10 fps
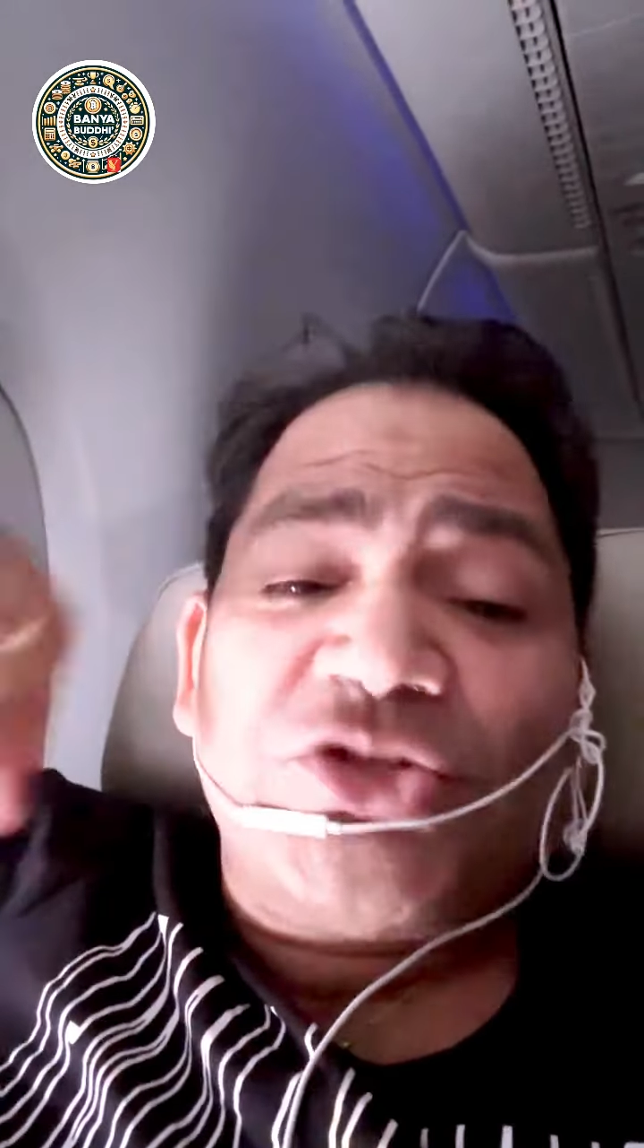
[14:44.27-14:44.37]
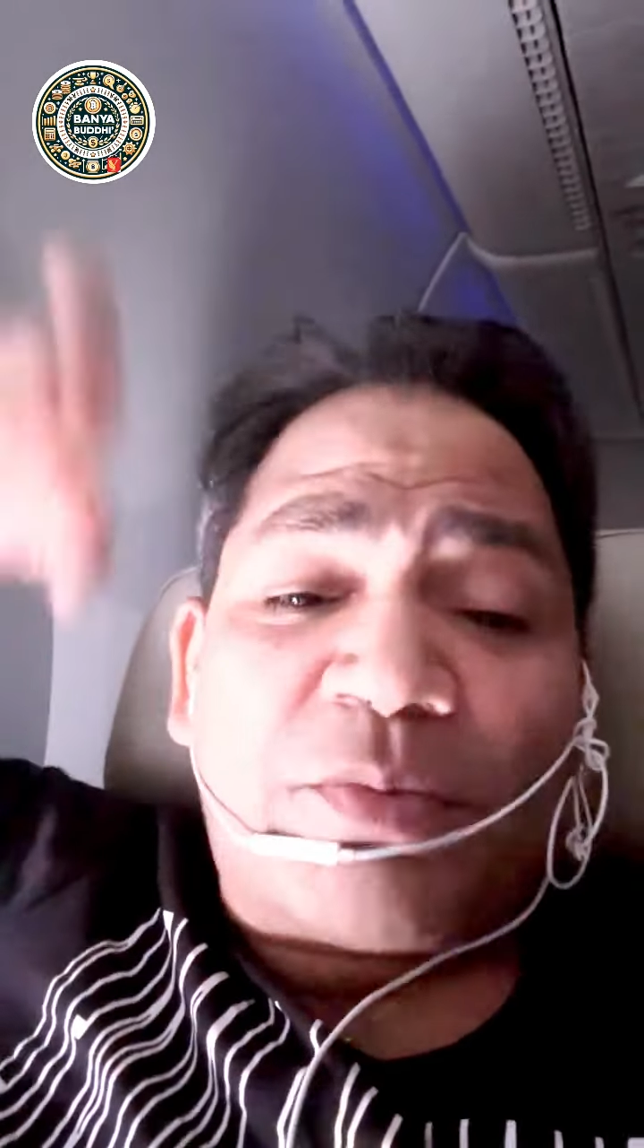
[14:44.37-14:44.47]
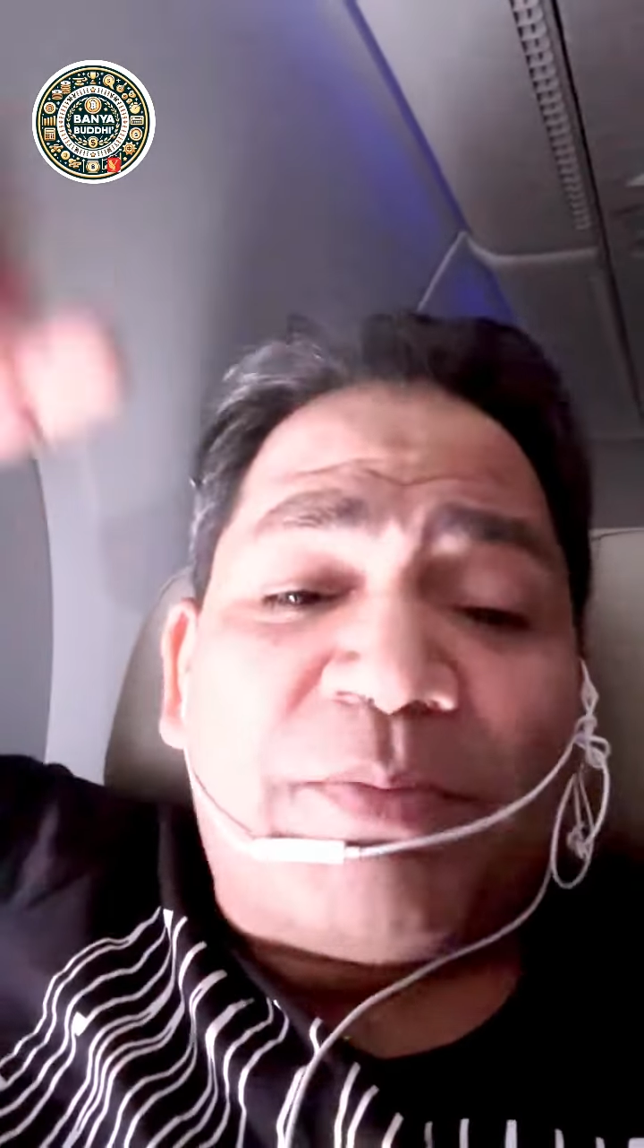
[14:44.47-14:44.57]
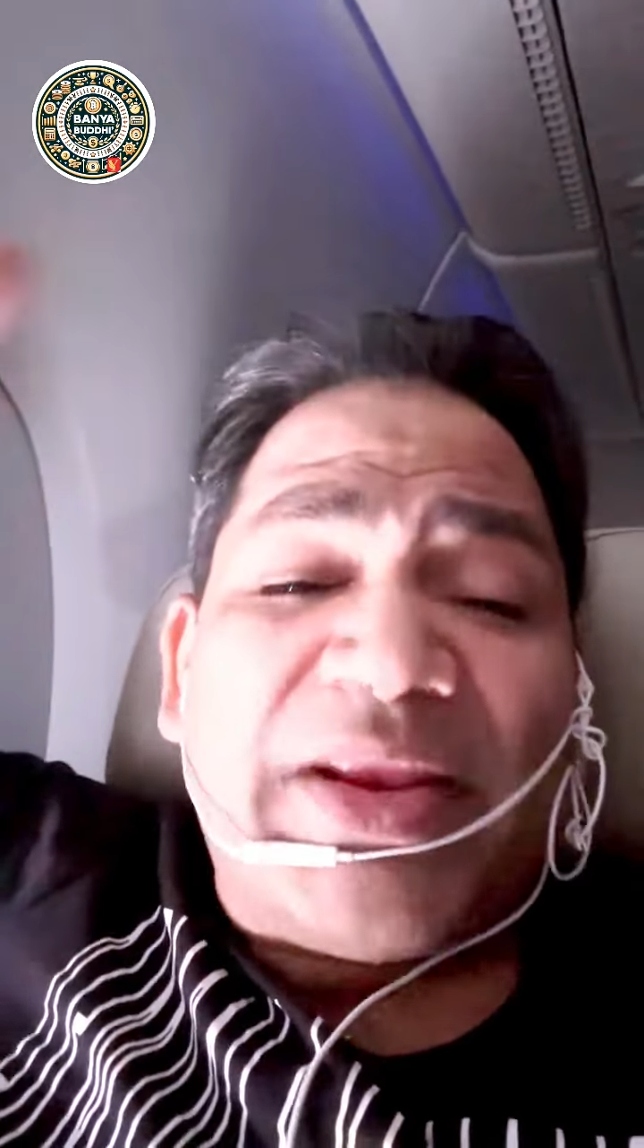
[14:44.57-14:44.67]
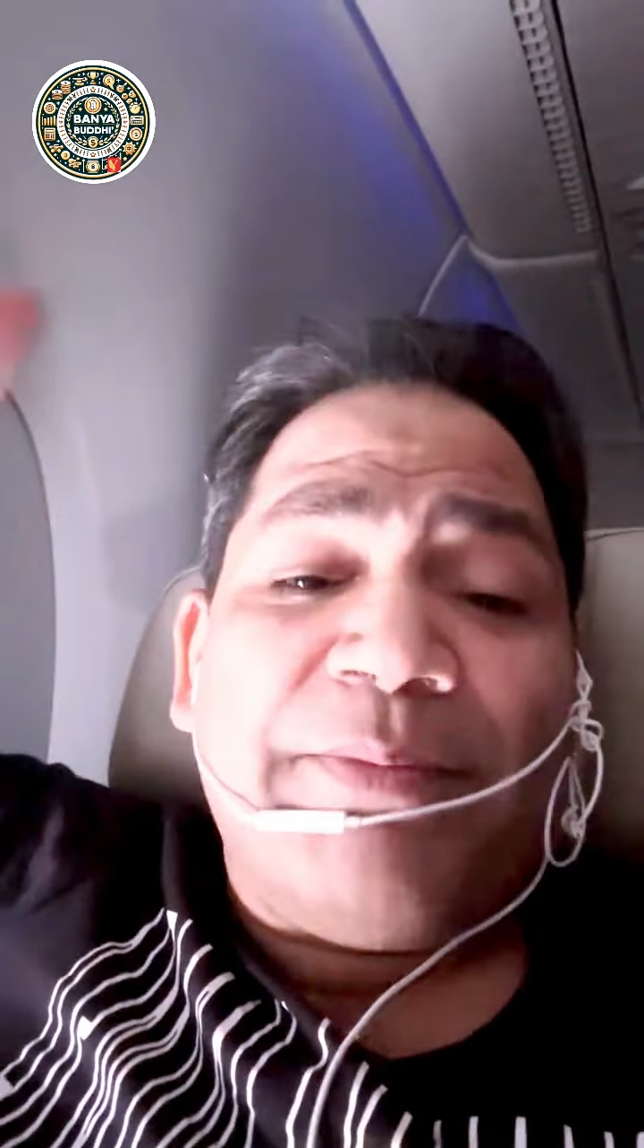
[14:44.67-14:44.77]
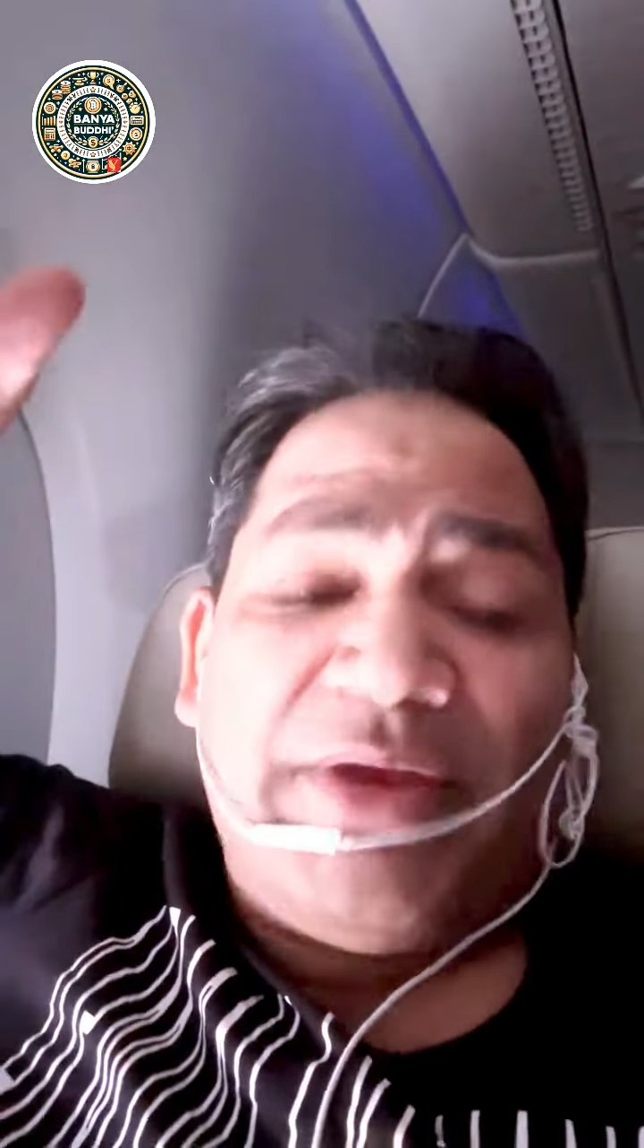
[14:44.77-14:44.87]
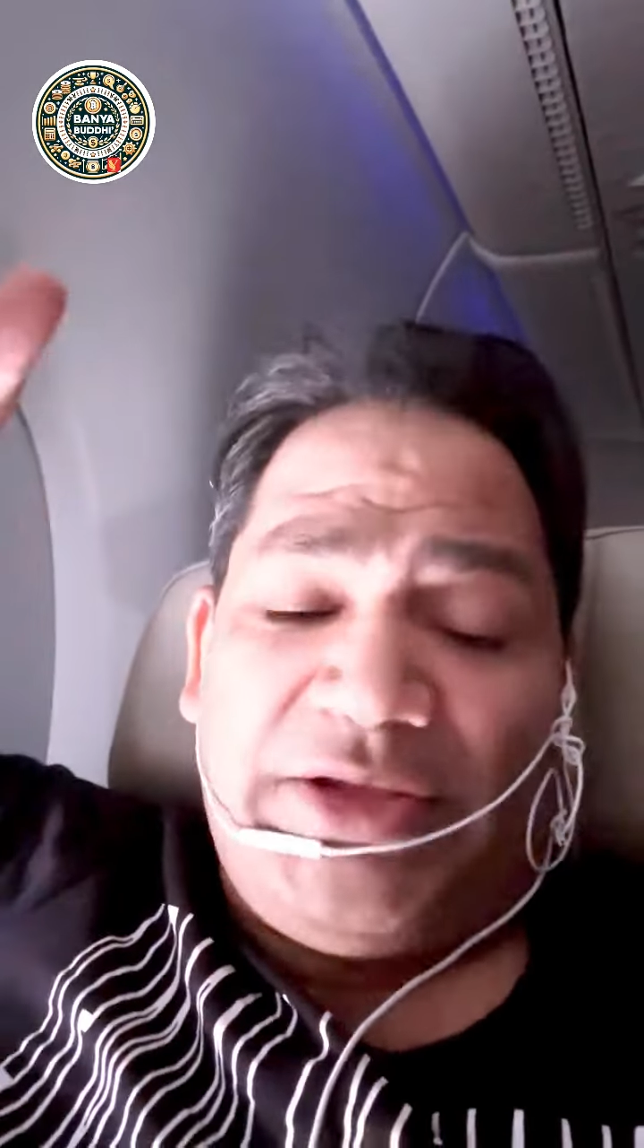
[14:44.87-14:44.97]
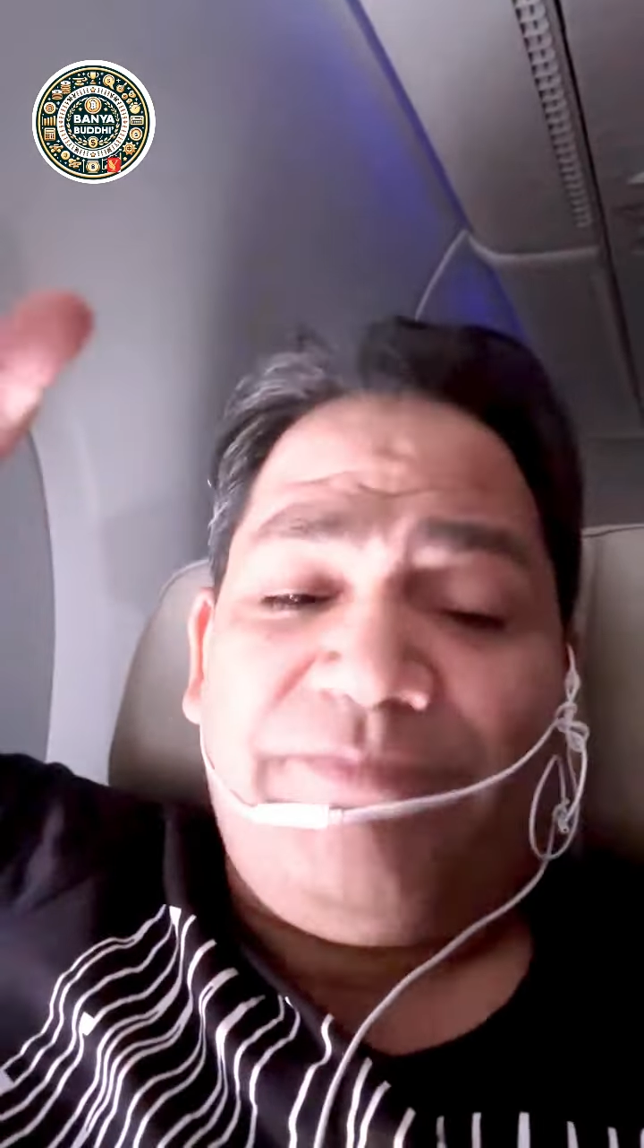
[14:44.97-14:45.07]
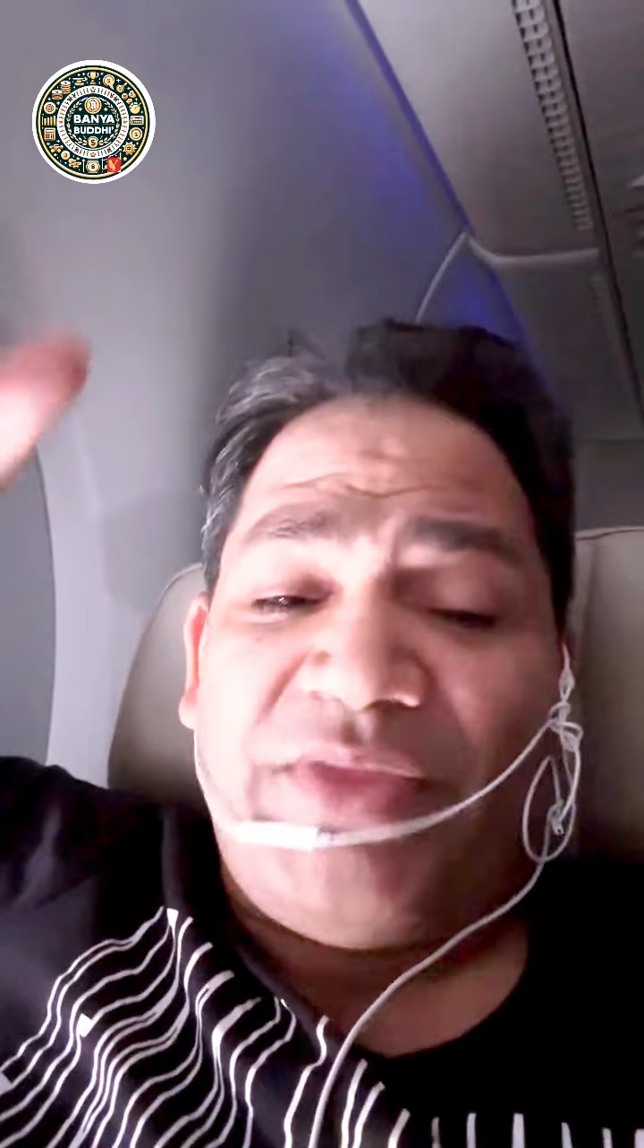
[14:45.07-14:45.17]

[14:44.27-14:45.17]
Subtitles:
your play money,